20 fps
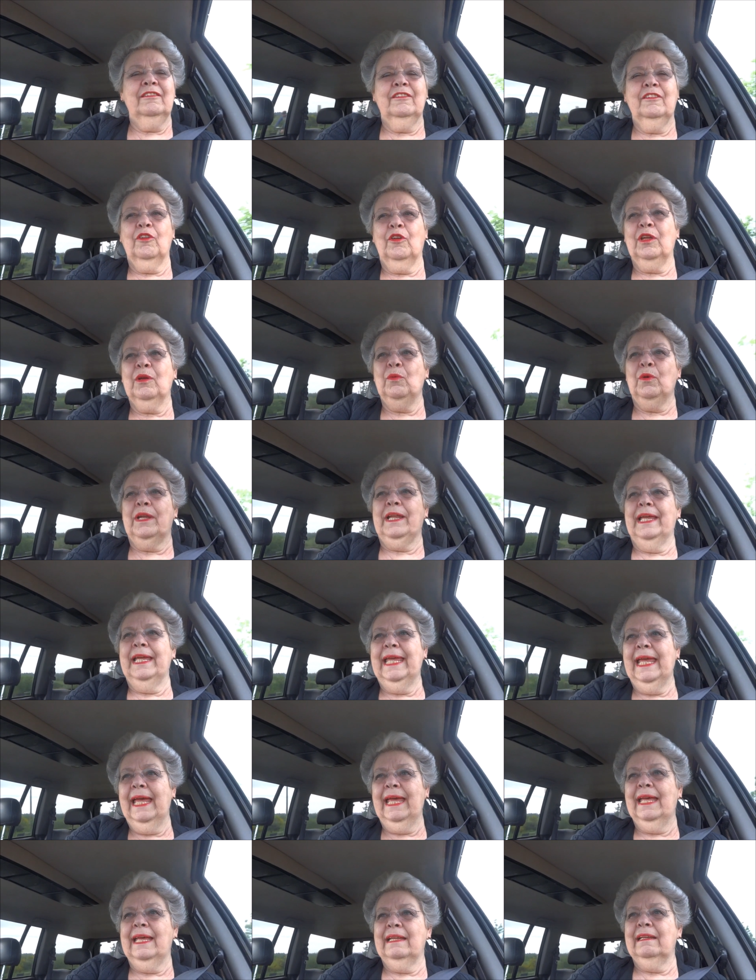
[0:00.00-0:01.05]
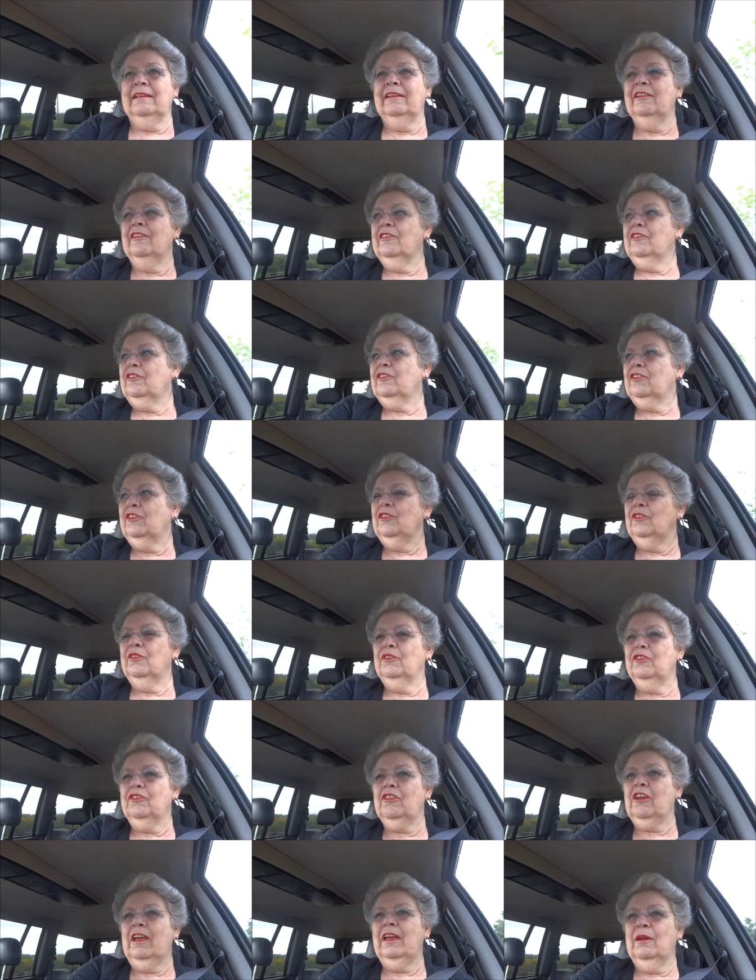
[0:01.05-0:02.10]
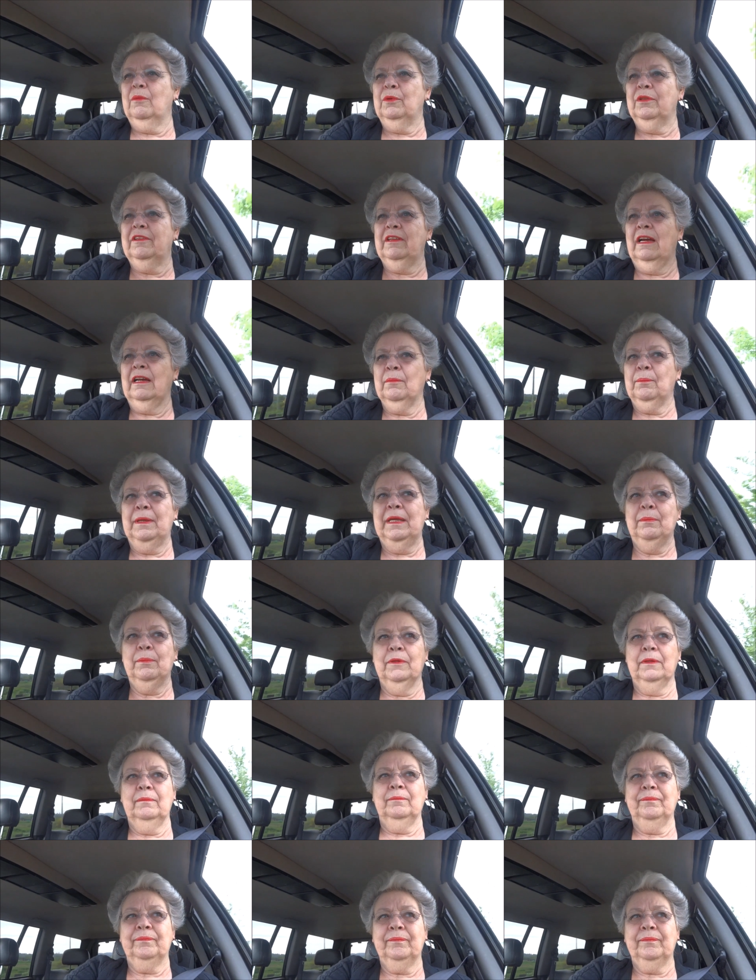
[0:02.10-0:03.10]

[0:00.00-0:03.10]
doing what I can to share with young people.